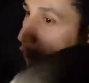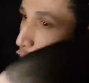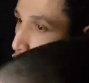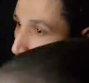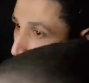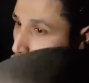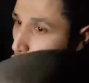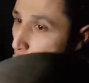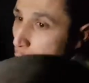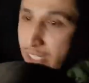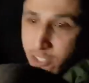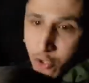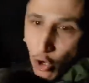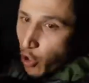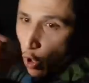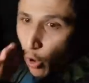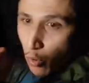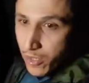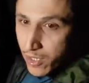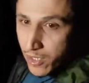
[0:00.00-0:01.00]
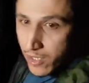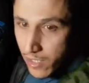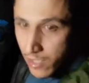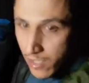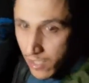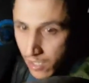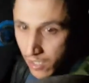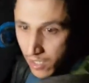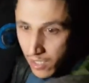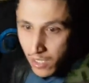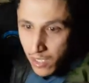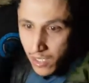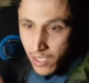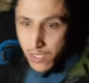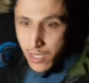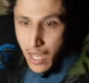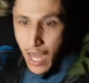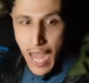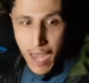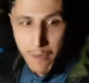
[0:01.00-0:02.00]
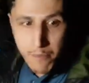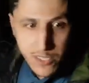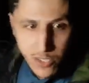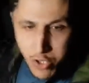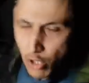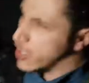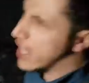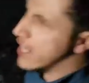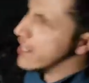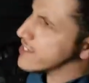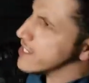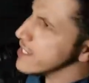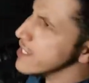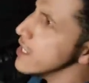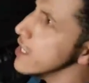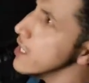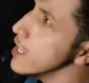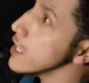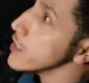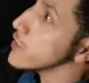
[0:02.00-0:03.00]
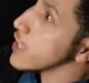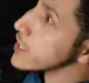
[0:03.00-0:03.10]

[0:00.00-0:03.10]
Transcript: off YouTube is not known. Disease in the heart. Na'am, it's not jealousy. No, no, no,